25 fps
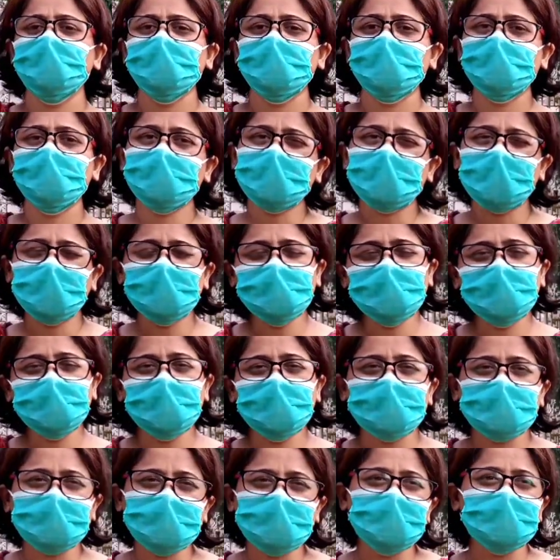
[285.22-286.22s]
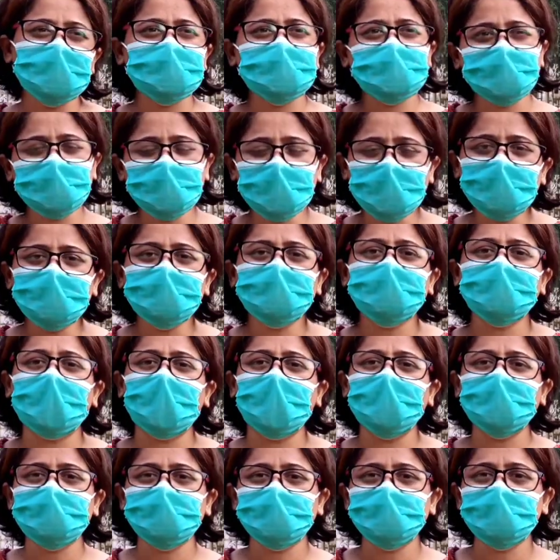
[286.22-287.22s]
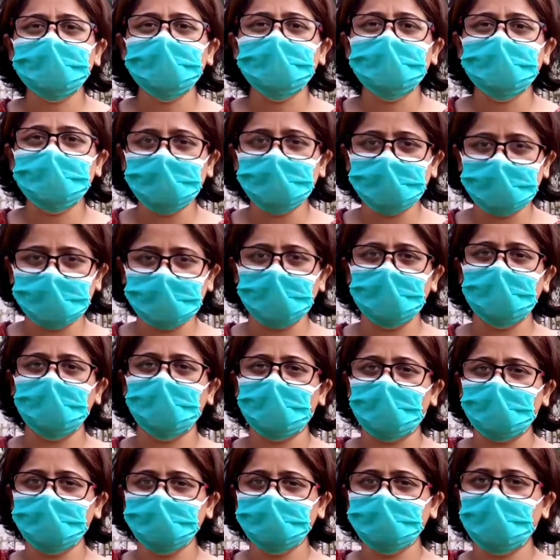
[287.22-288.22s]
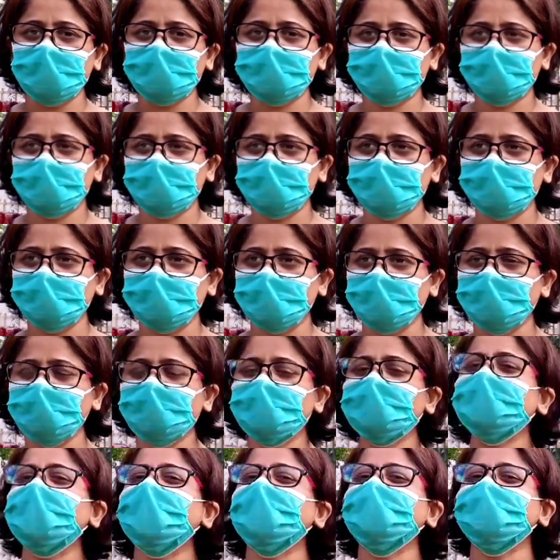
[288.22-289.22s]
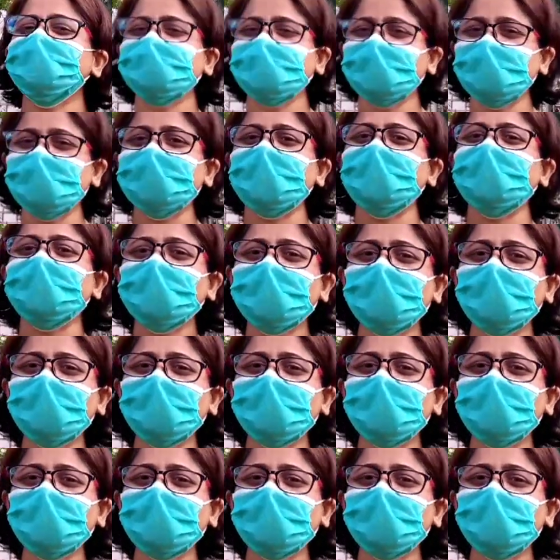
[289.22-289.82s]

you can at least try to be neutral about that person. You can say that,